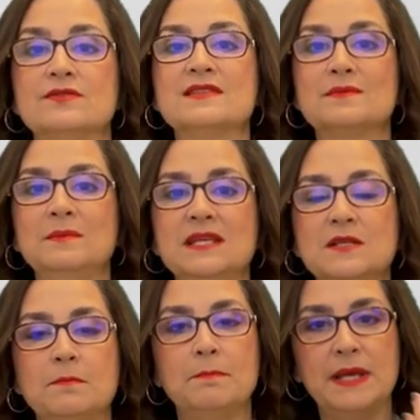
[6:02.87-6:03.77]

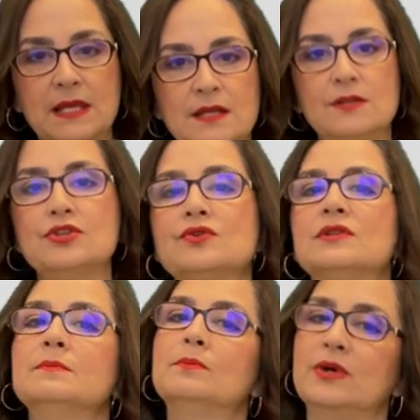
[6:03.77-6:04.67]
transmit pain to
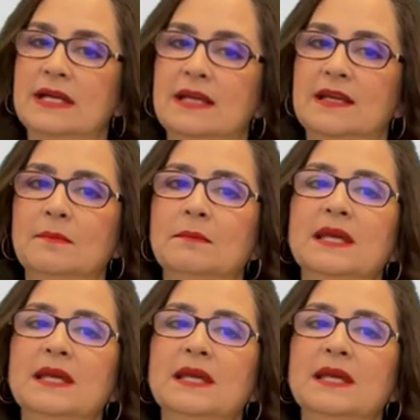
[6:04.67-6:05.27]
the brain,